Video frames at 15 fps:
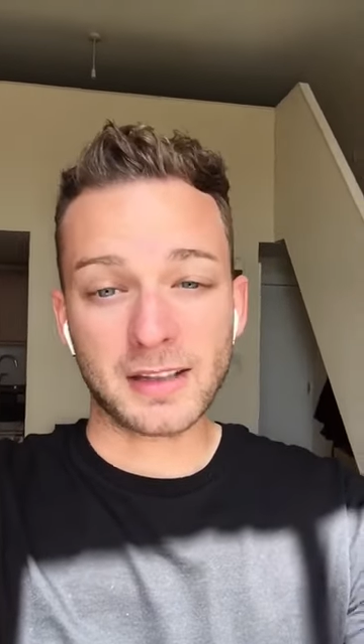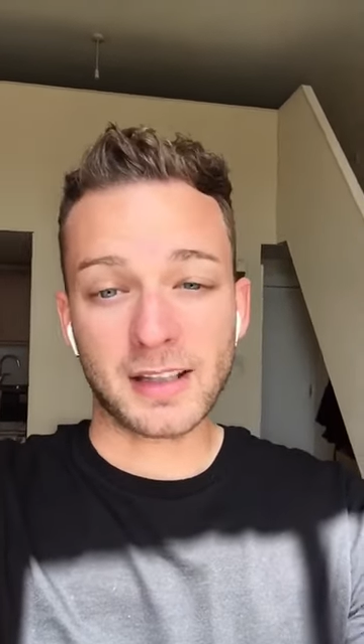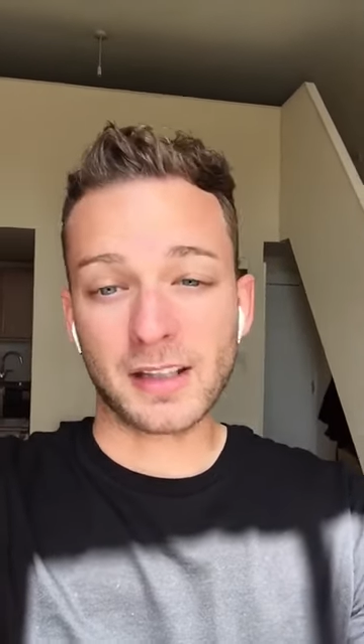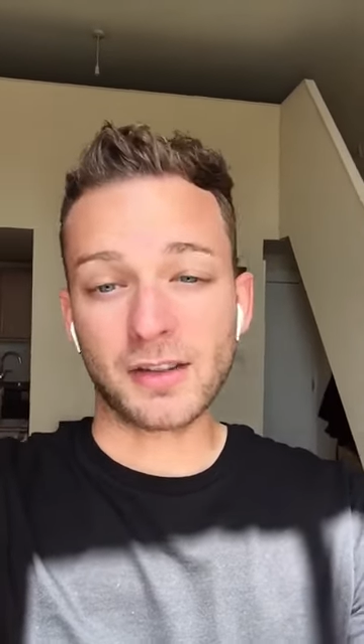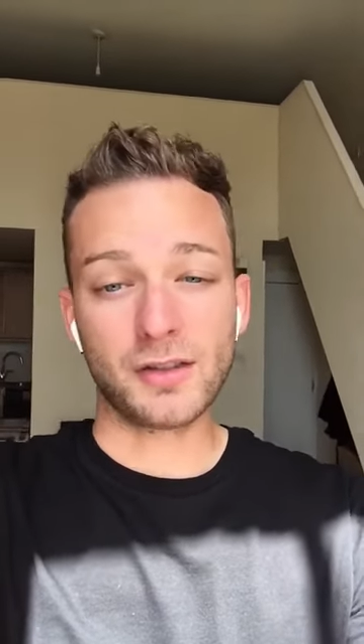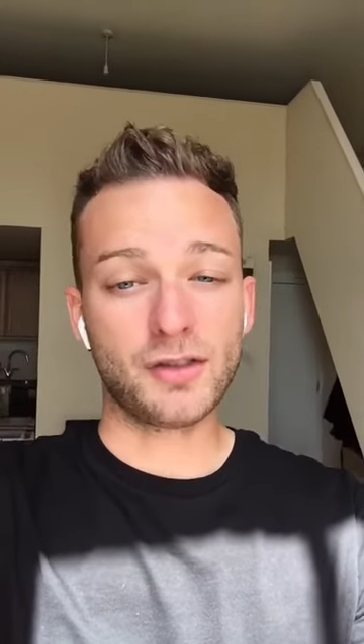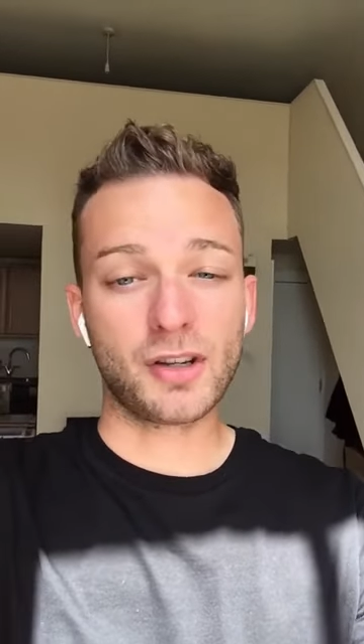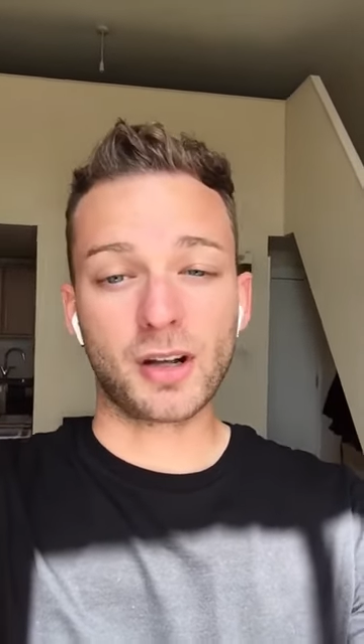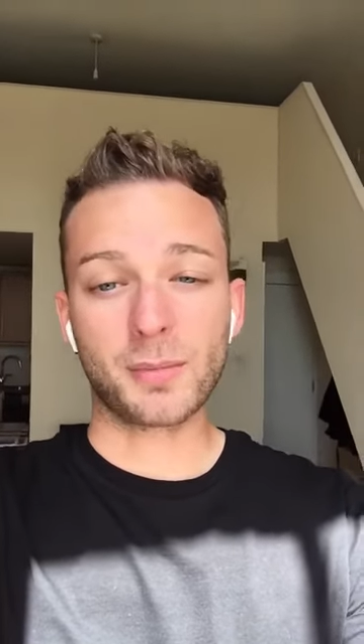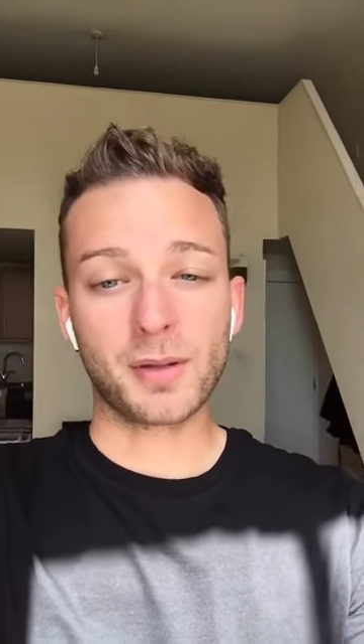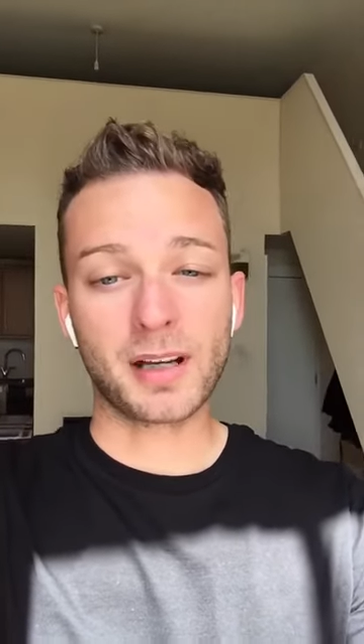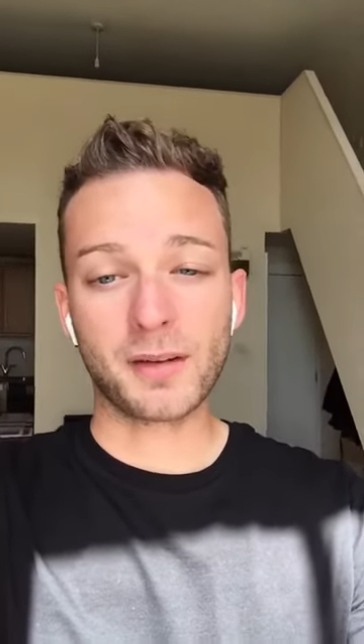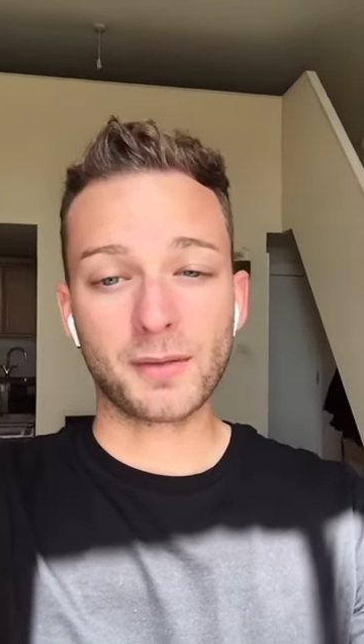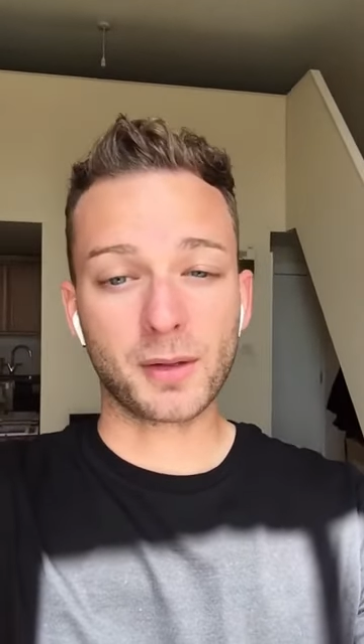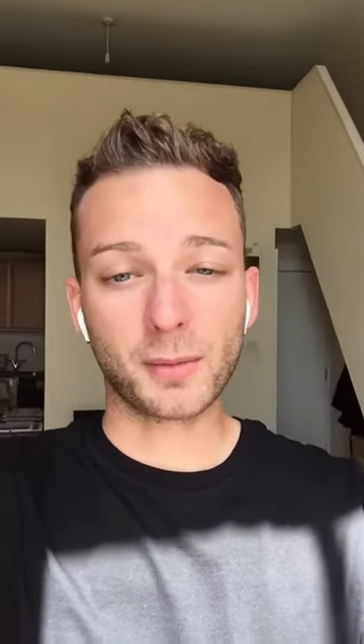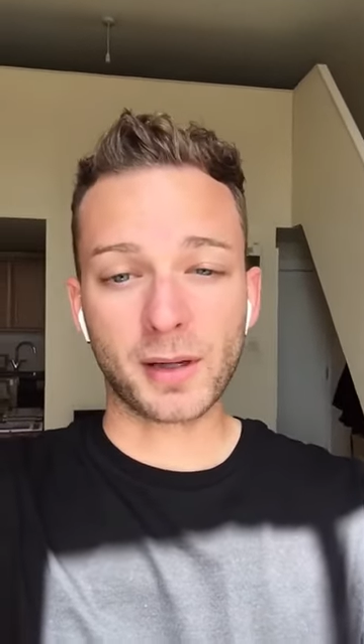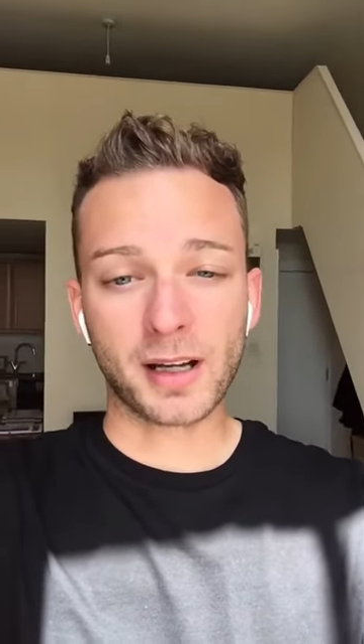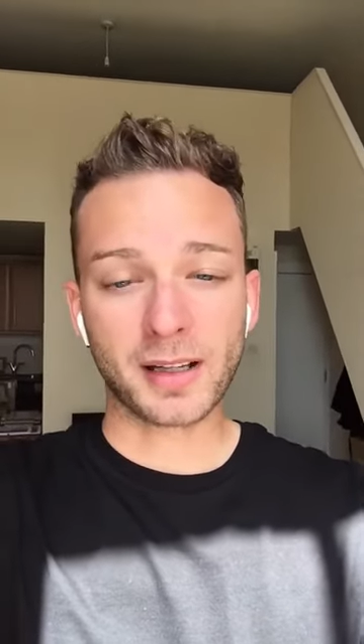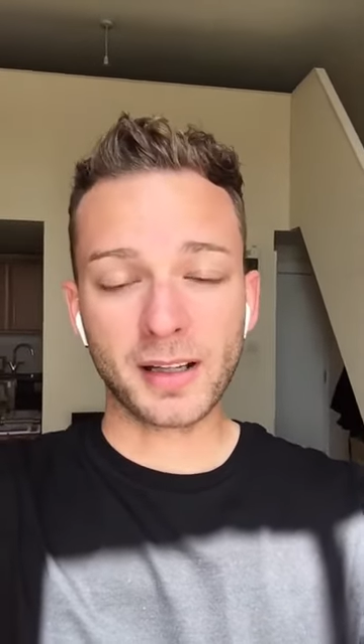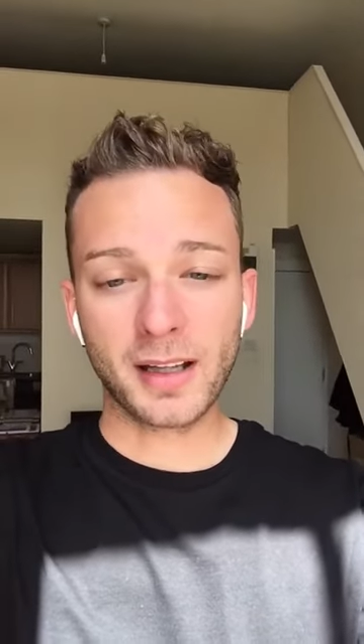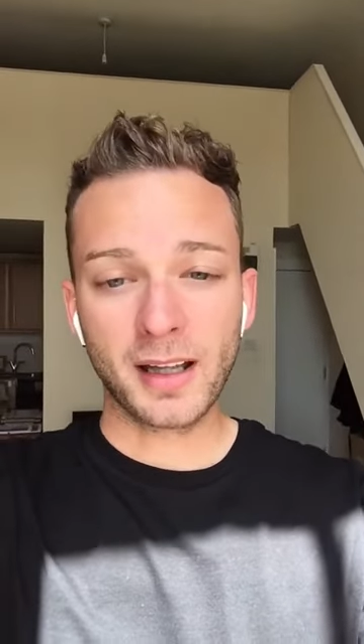did the job in every way.